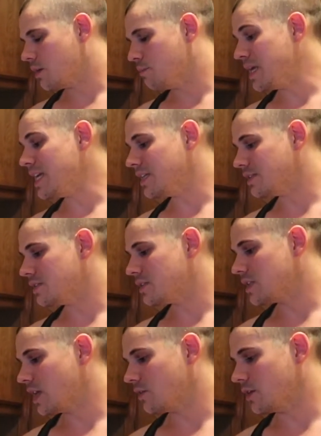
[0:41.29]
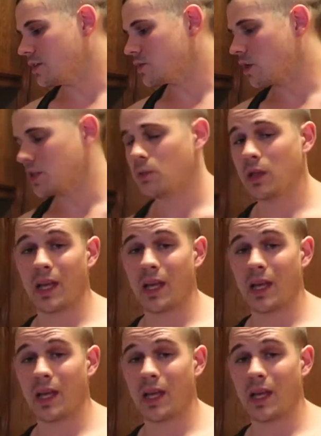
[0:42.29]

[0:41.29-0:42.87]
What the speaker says: beans that are in this recipe,